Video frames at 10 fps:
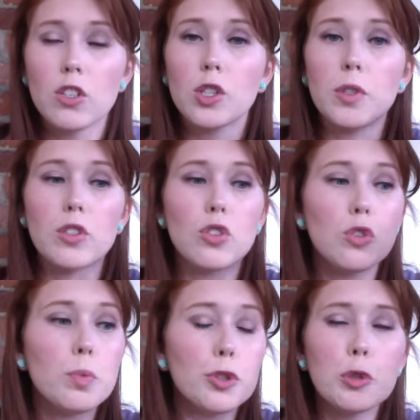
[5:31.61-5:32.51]
So it's
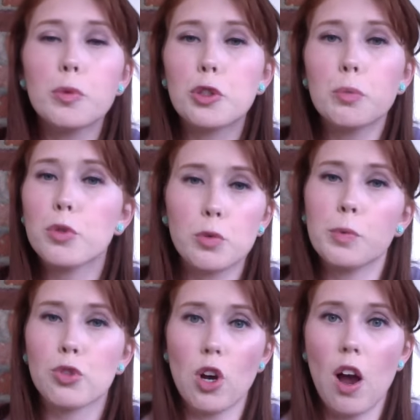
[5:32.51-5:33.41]
super
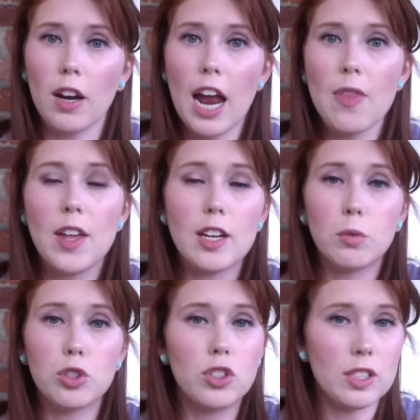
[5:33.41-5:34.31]
strong, and then
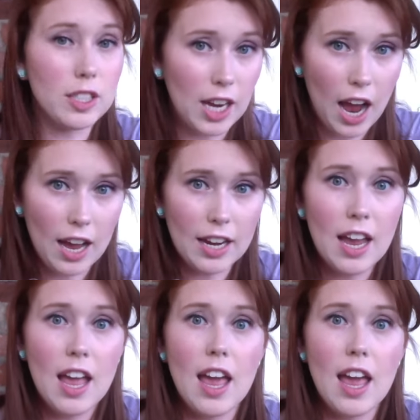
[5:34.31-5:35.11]
it will just die.